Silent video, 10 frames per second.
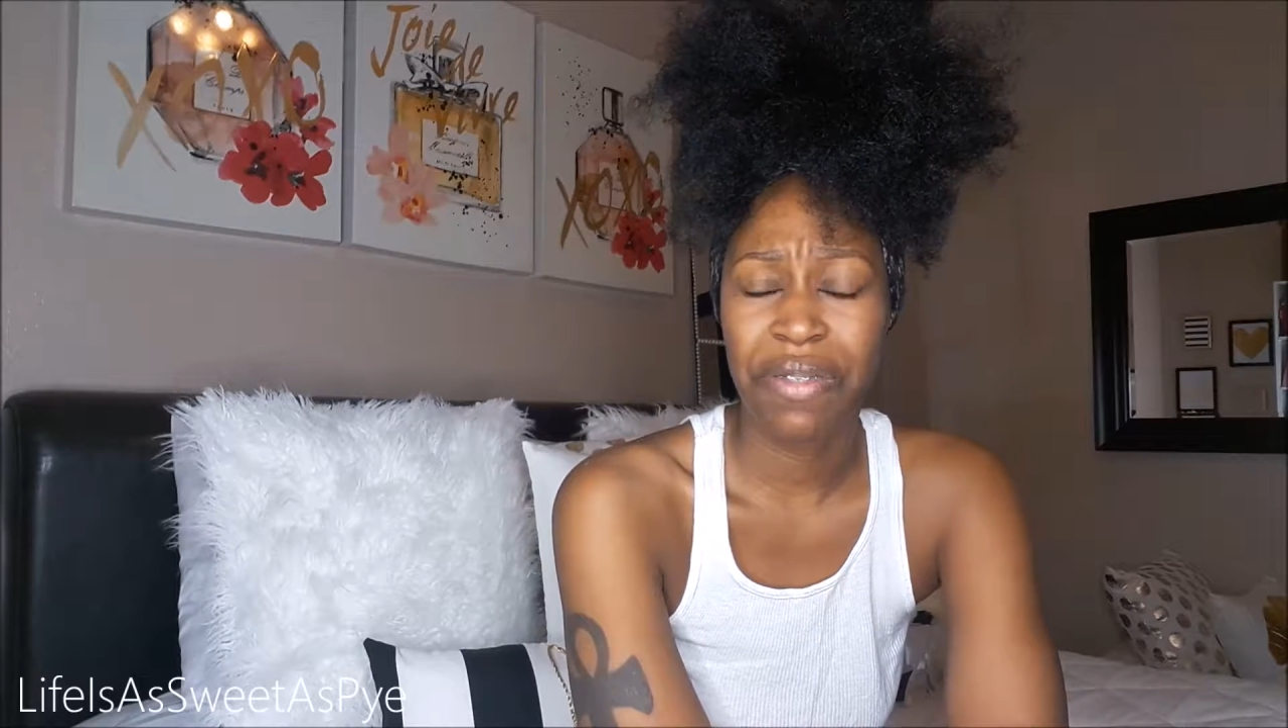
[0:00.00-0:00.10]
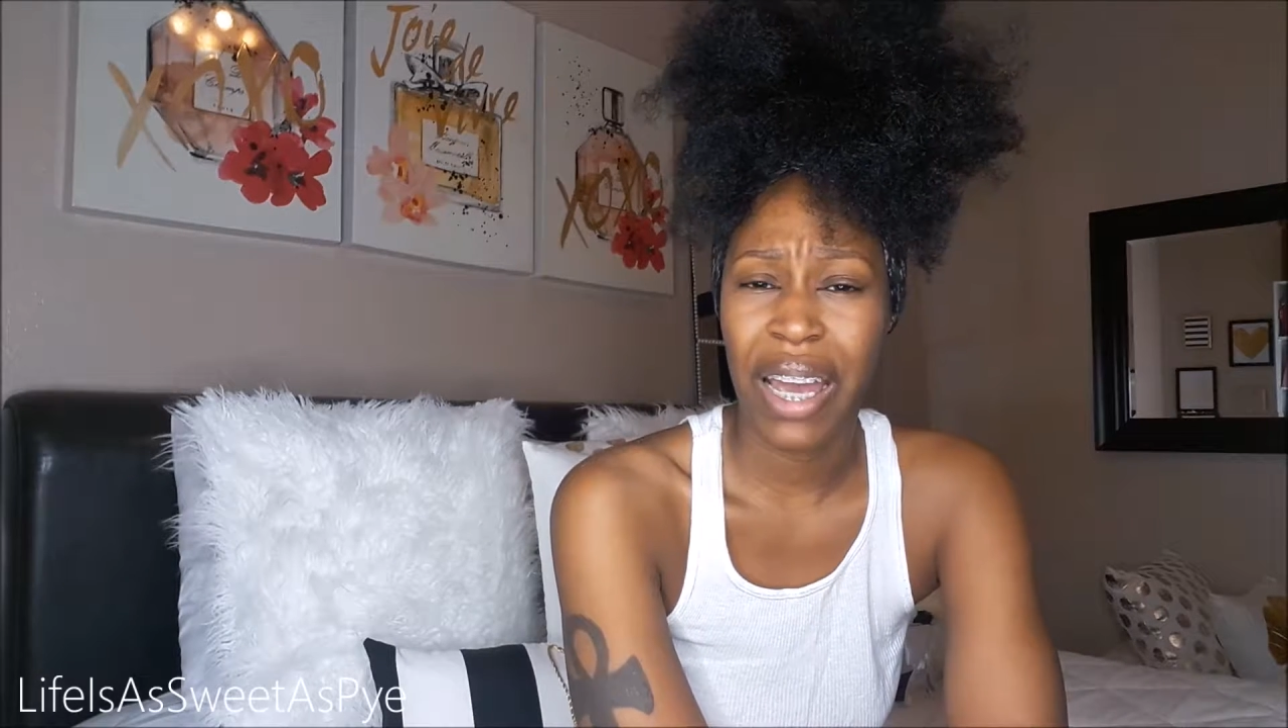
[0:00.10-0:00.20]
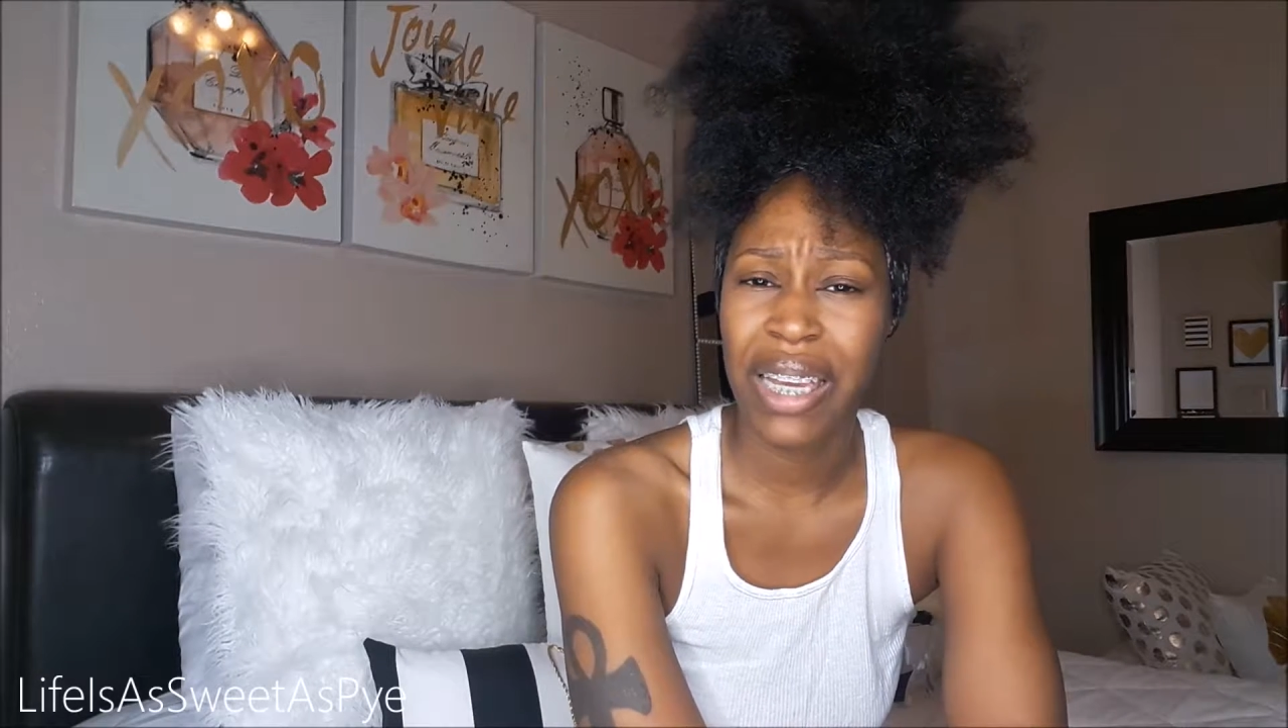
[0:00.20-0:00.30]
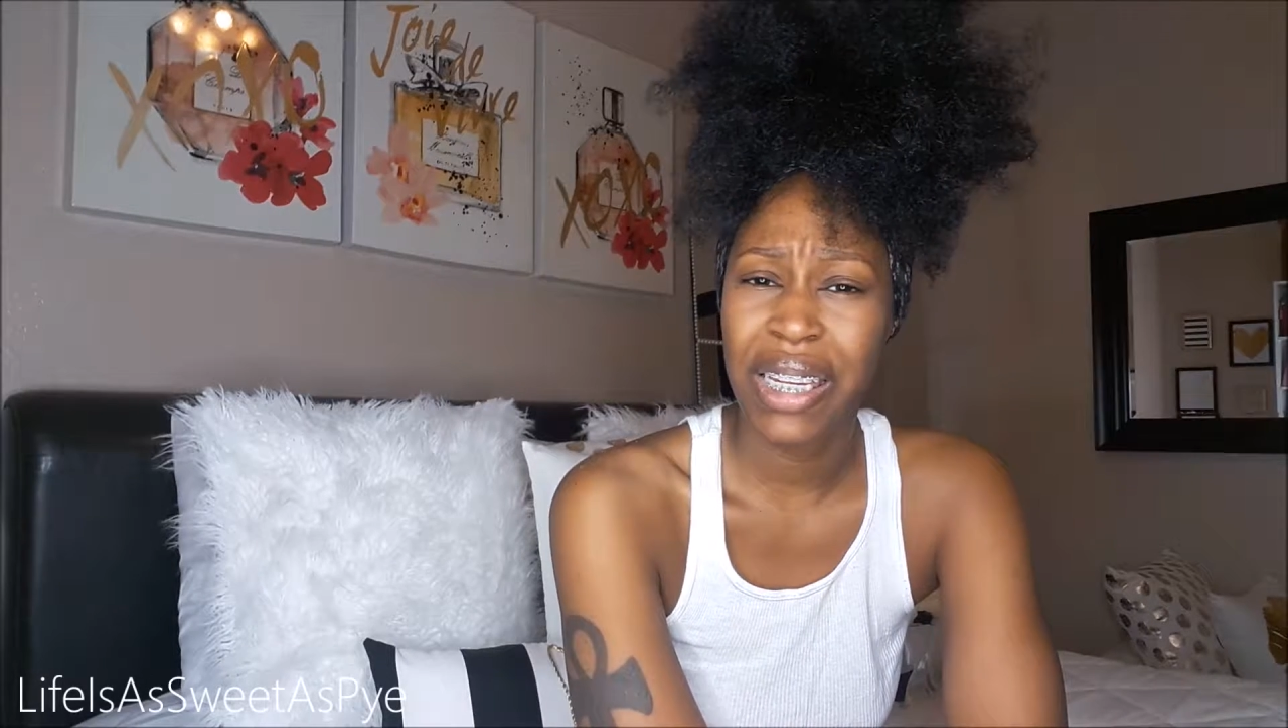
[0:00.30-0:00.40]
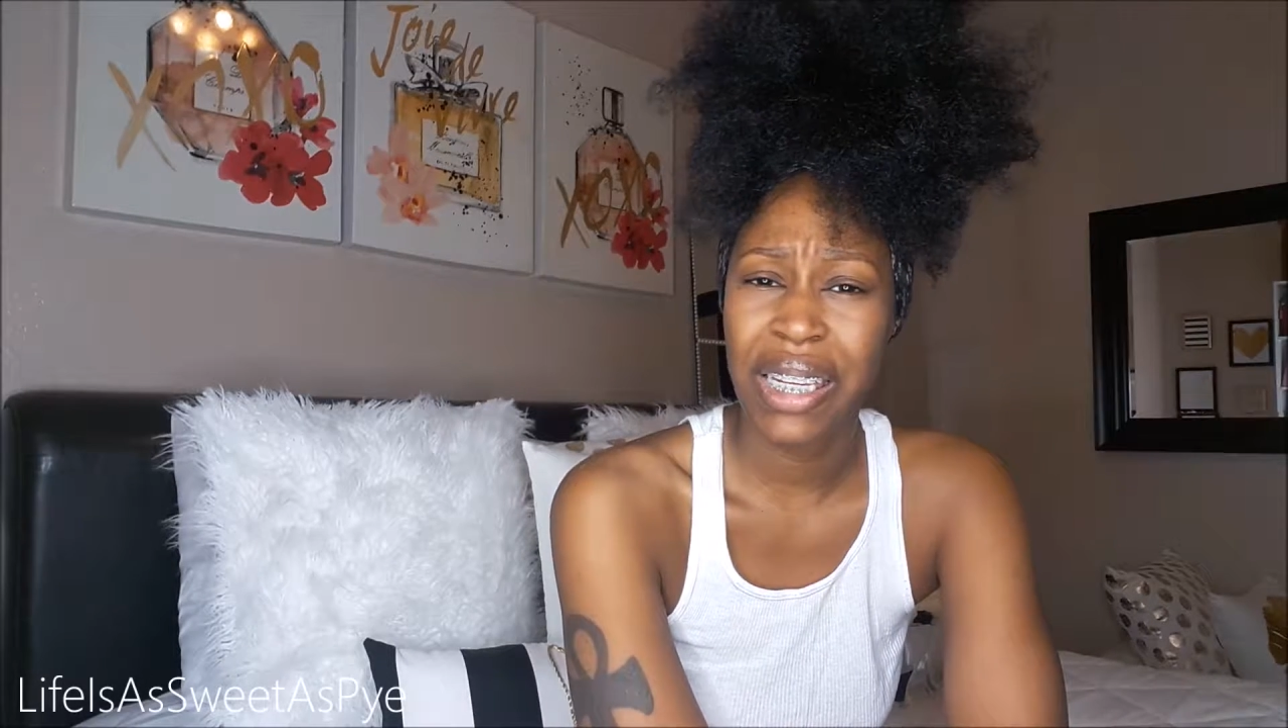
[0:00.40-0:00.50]

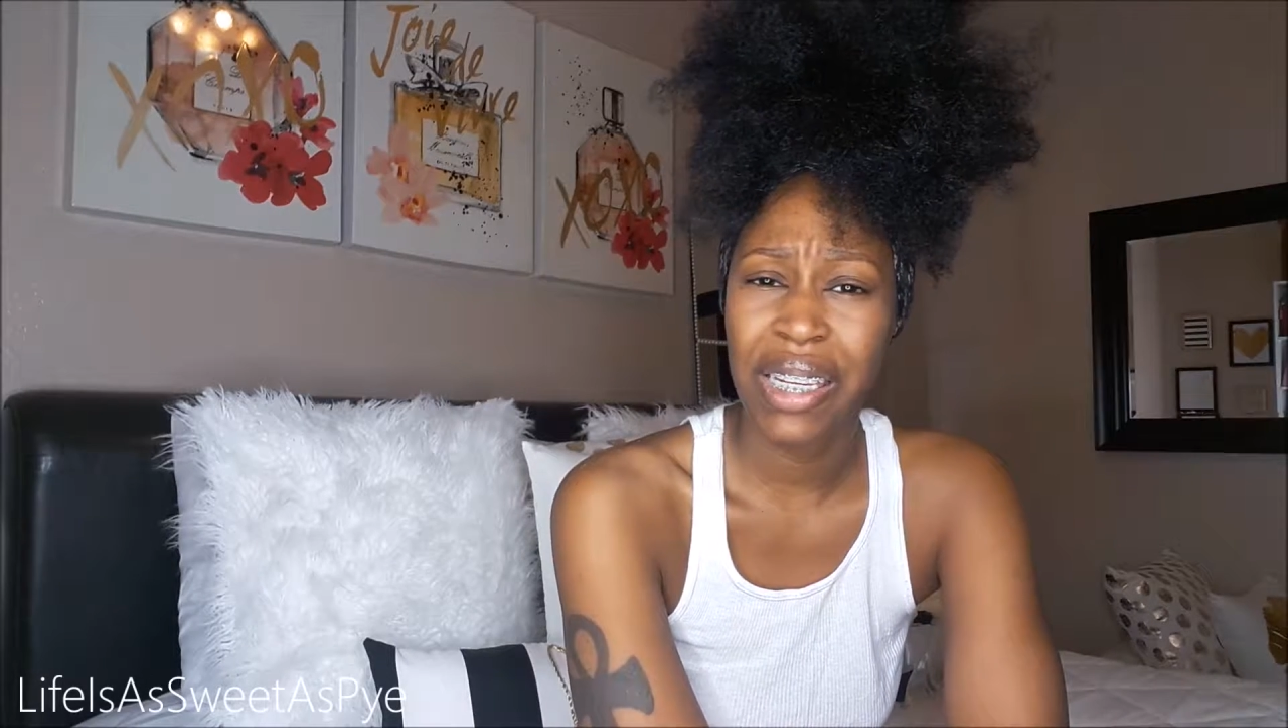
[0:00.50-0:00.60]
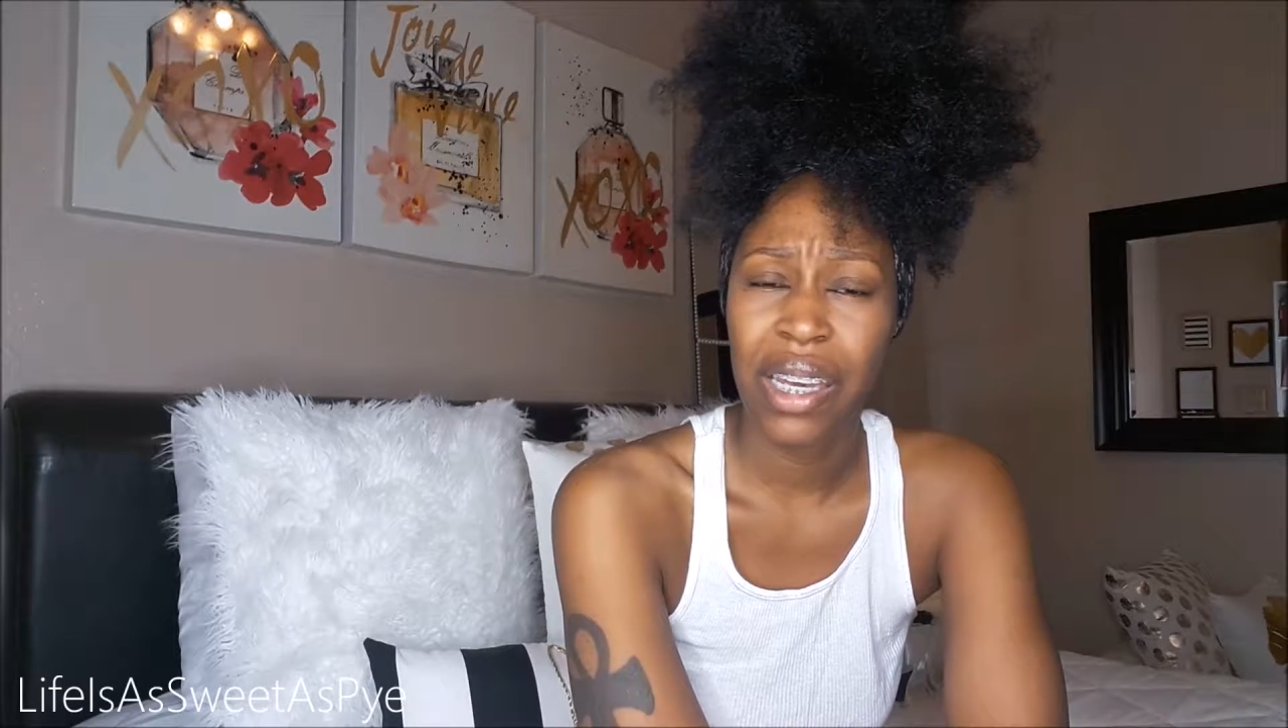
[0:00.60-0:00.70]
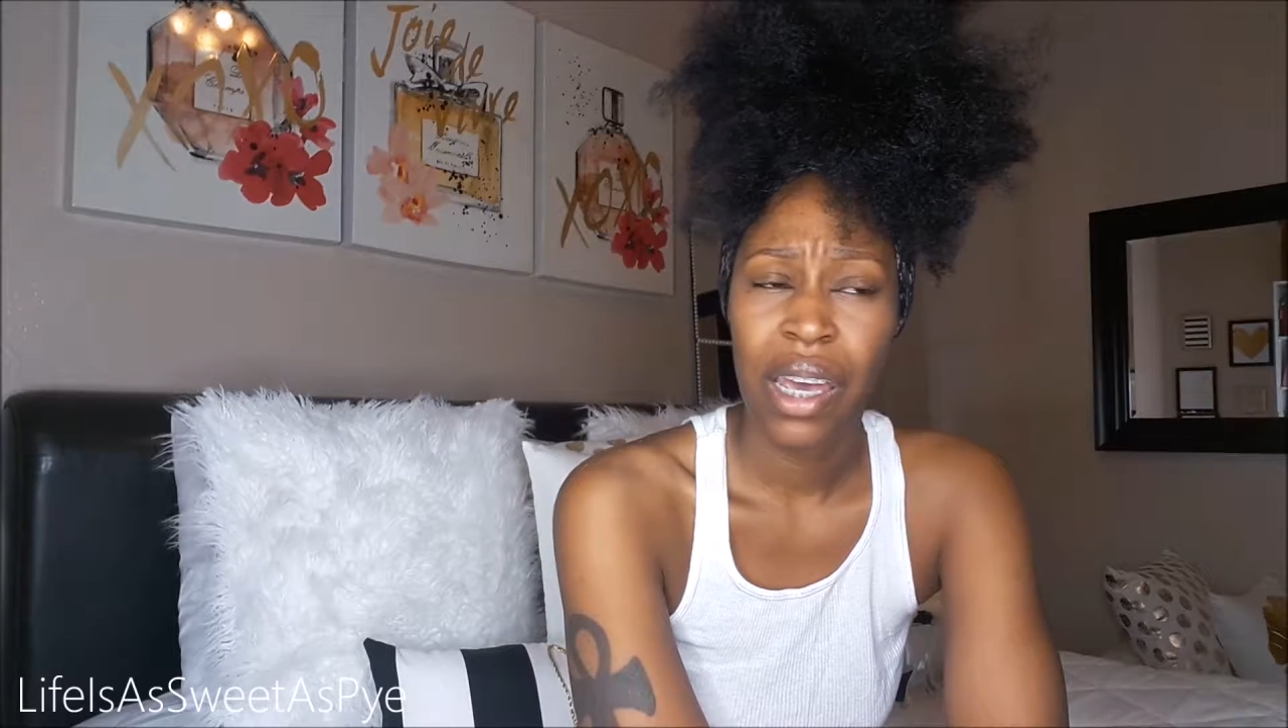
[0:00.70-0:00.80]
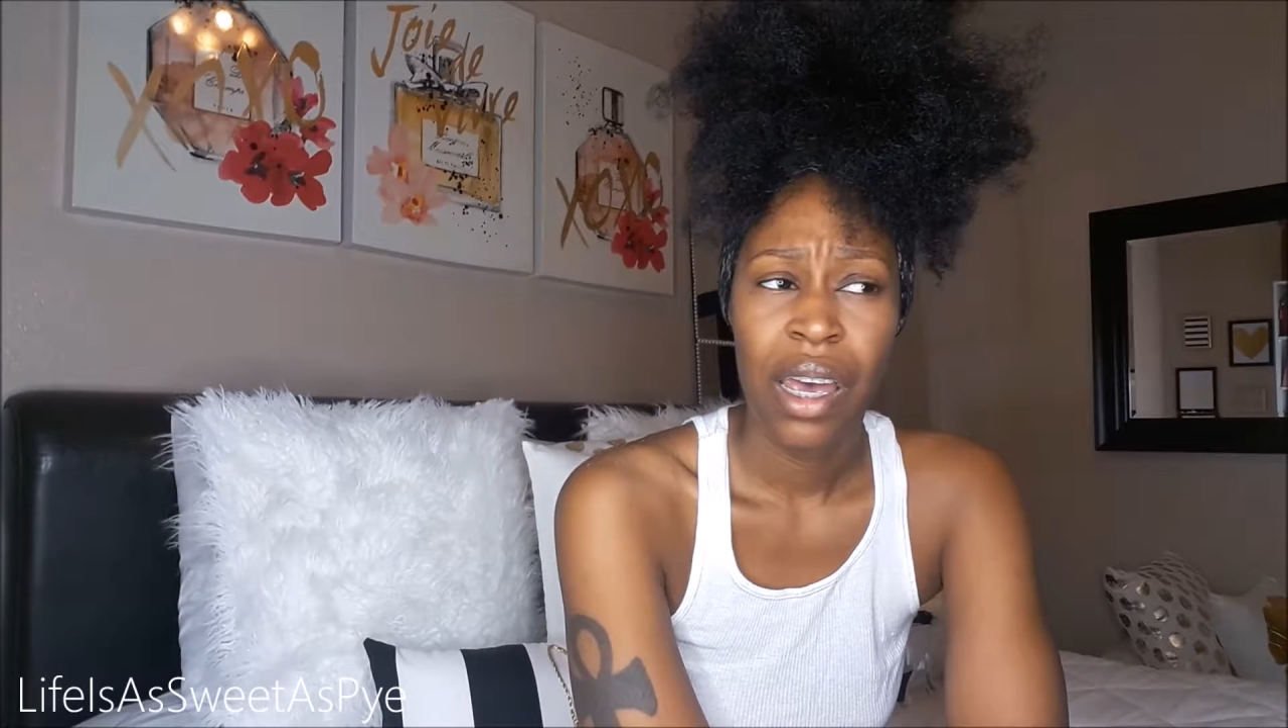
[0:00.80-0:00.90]
fighting it.